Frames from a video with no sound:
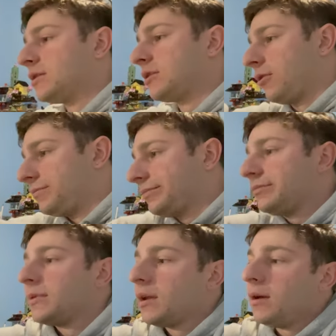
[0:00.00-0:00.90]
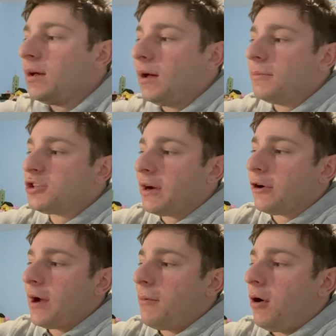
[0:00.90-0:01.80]
So I'm trying to
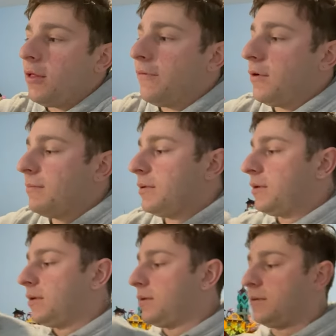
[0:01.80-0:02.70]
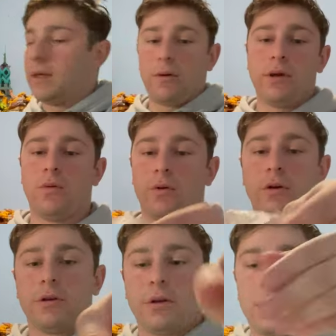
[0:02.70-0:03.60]
grab all of them that we
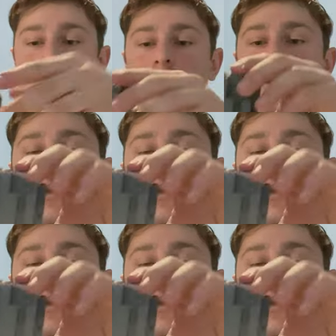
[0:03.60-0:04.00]
ordered. There